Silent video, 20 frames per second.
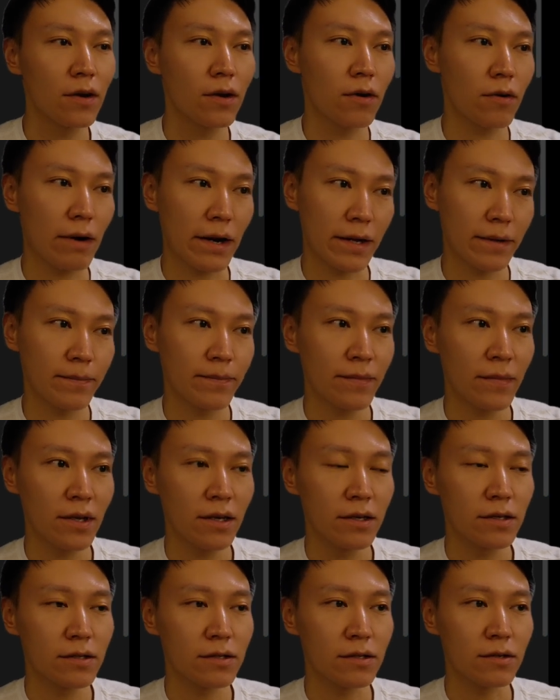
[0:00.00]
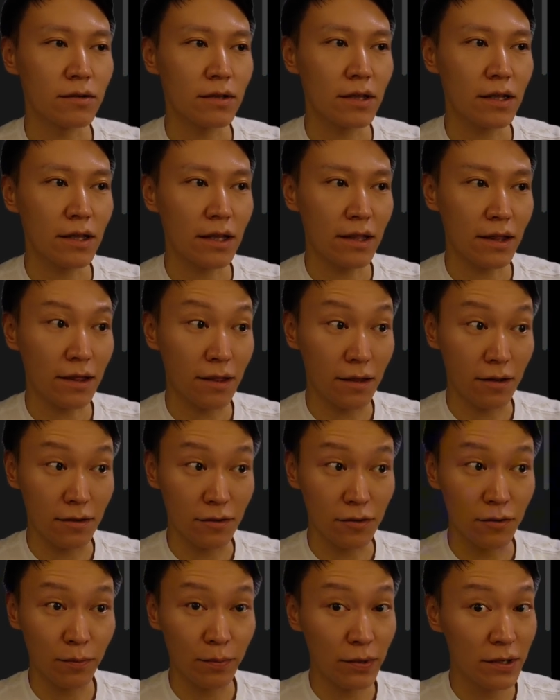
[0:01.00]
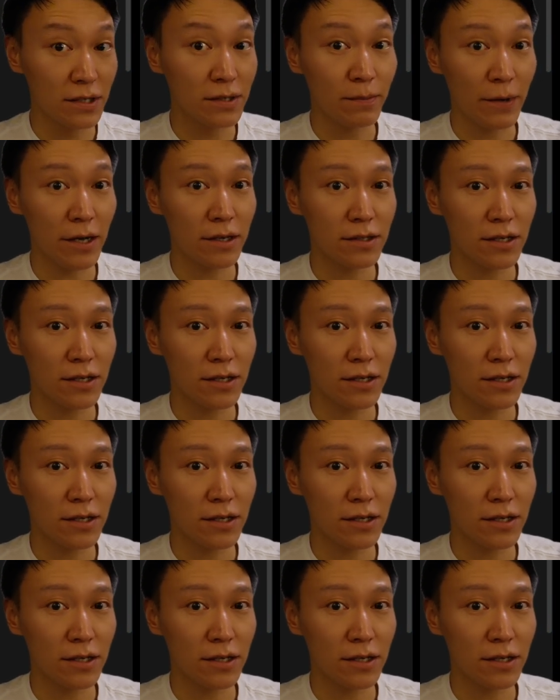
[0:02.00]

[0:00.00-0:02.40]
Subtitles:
All right. So please pay